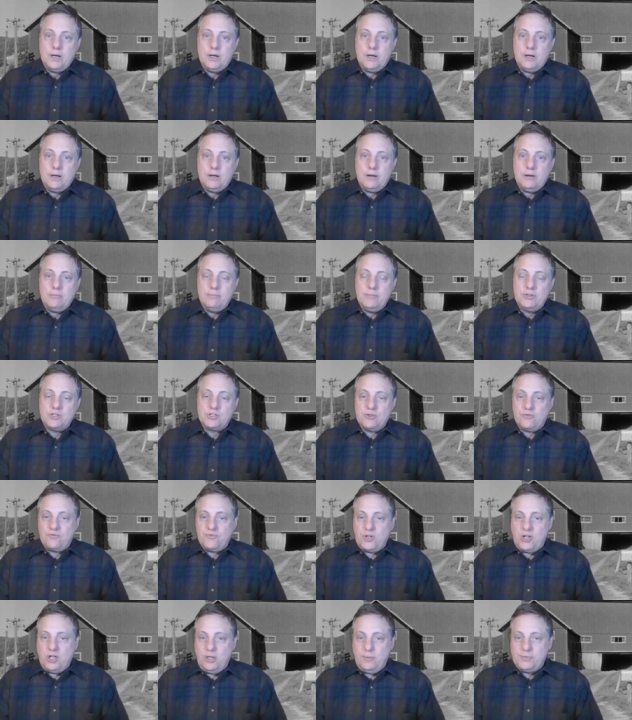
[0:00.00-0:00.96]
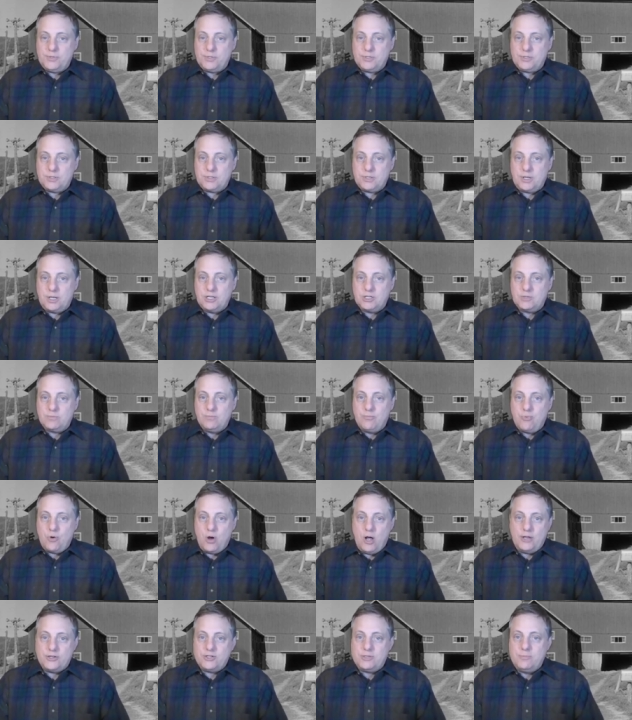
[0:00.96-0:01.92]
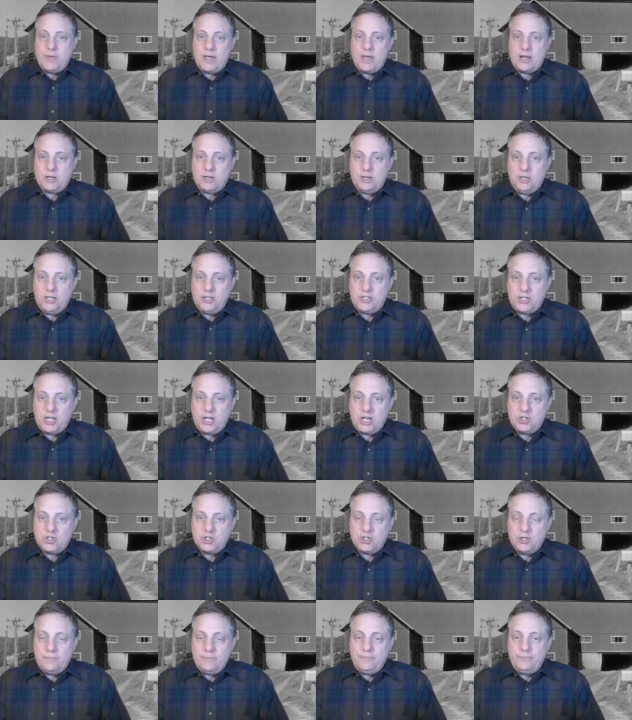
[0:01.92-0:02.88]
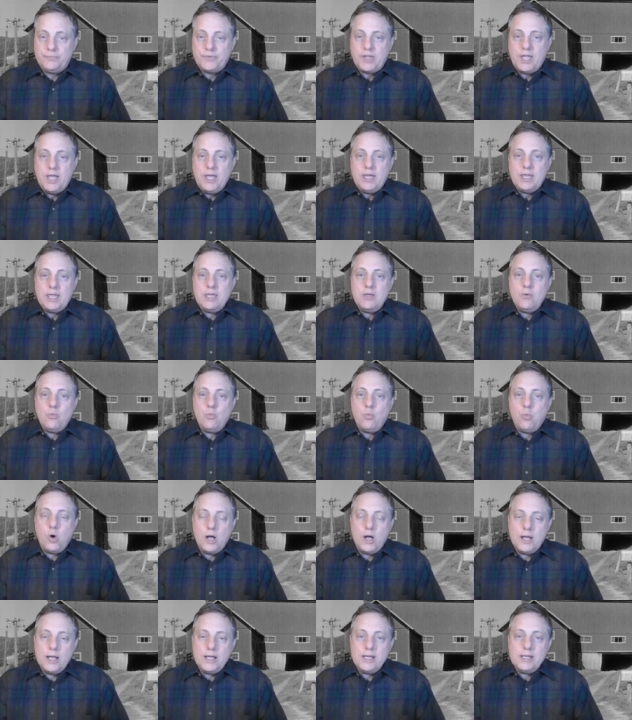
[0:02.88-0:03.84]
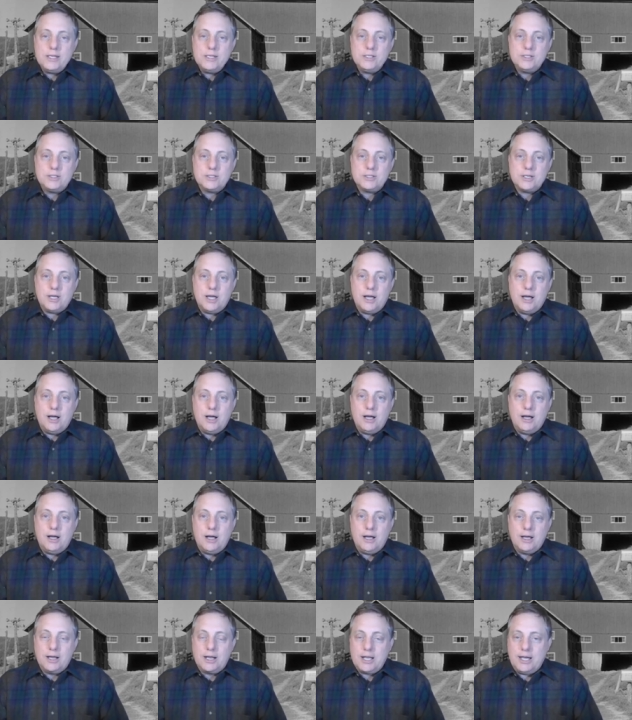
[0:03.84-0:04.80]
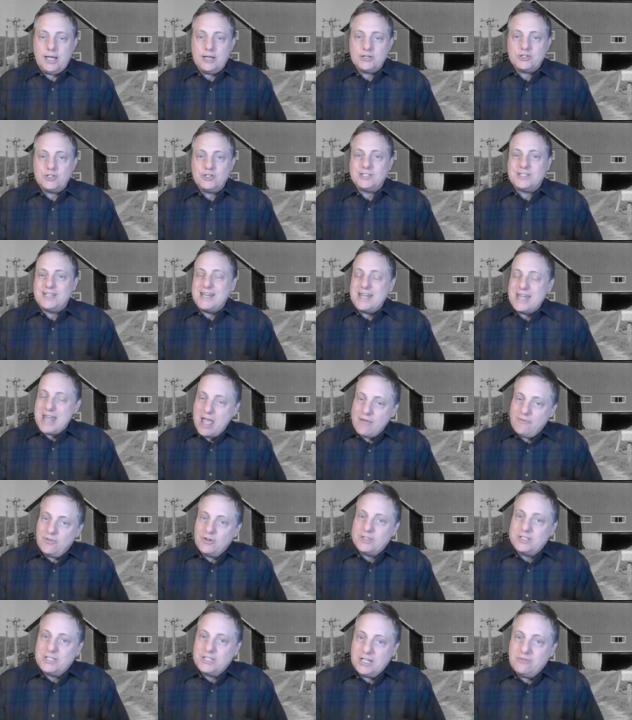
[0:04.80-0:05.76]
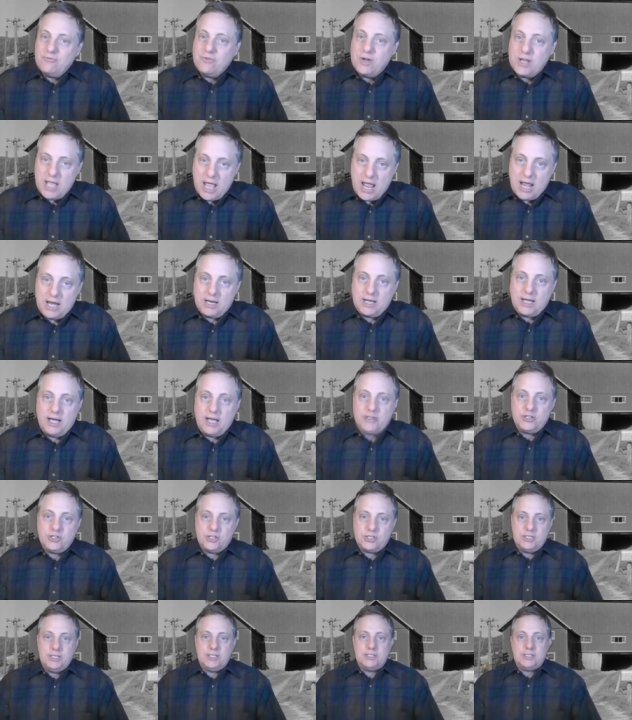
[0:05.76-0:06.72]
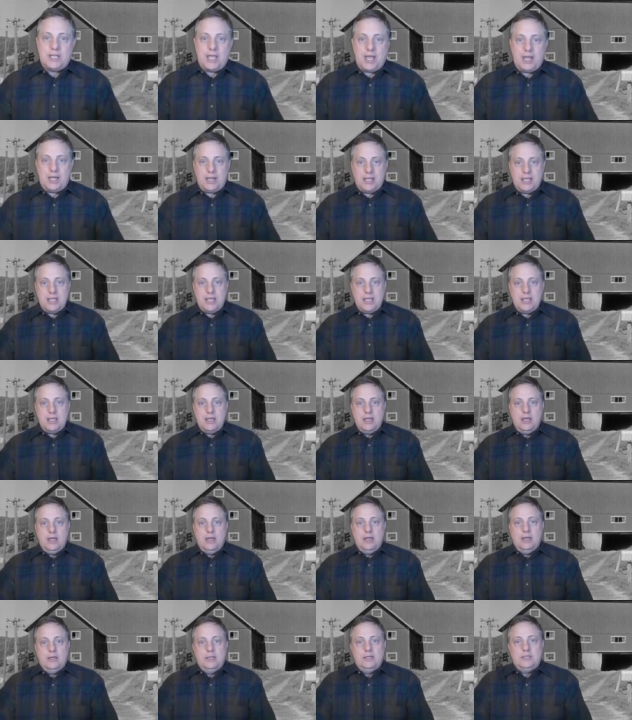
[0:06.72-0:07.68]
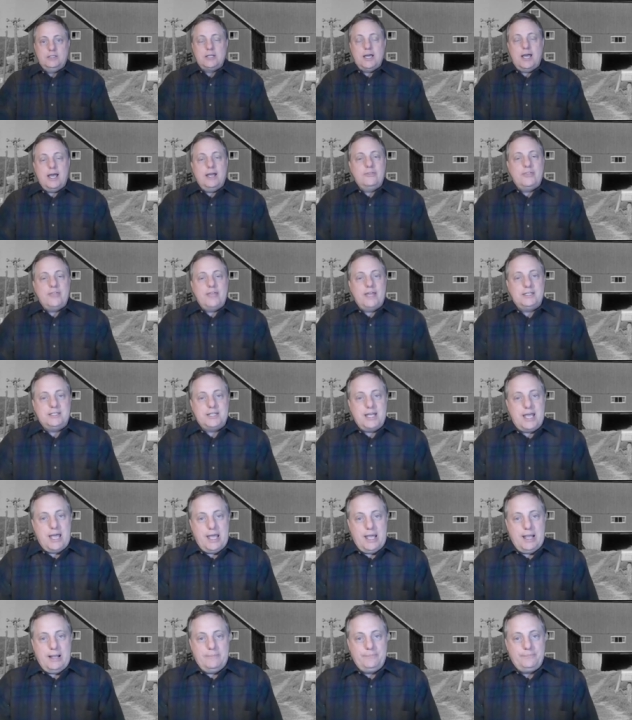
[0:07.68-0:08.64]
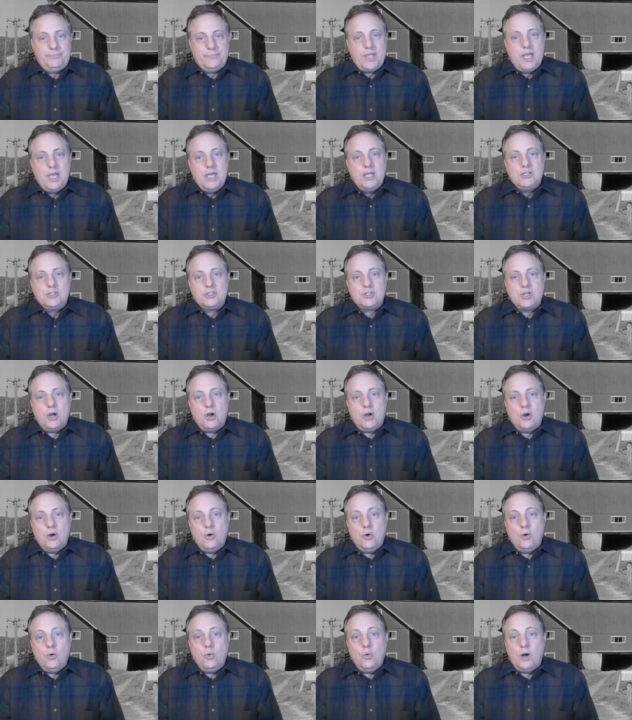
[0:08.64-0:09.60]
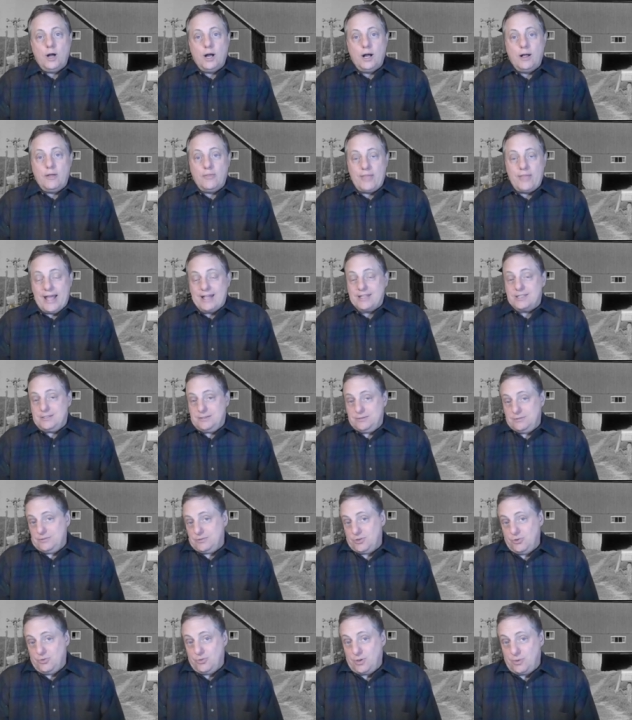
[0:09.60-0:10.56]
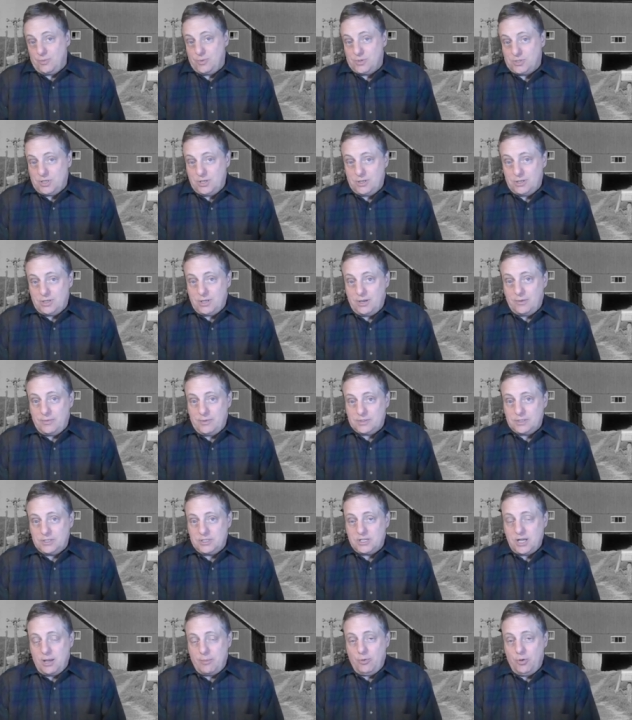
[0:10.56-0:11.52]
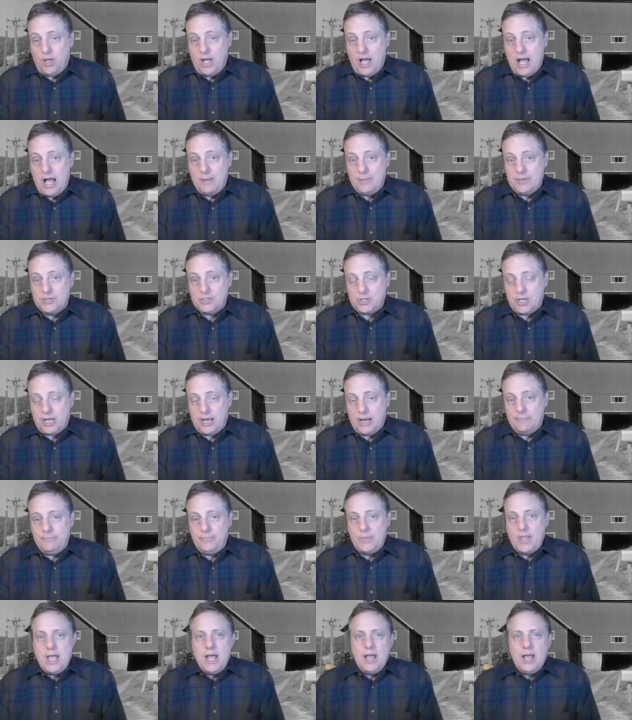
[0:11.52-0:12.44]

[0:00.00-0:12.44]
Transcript: uh, Mister Phelps is brought to medical attention. He was uh, unconscious. He never did regain consciousness, and he died that day. So uh, that's so there was a, there was a double homicide.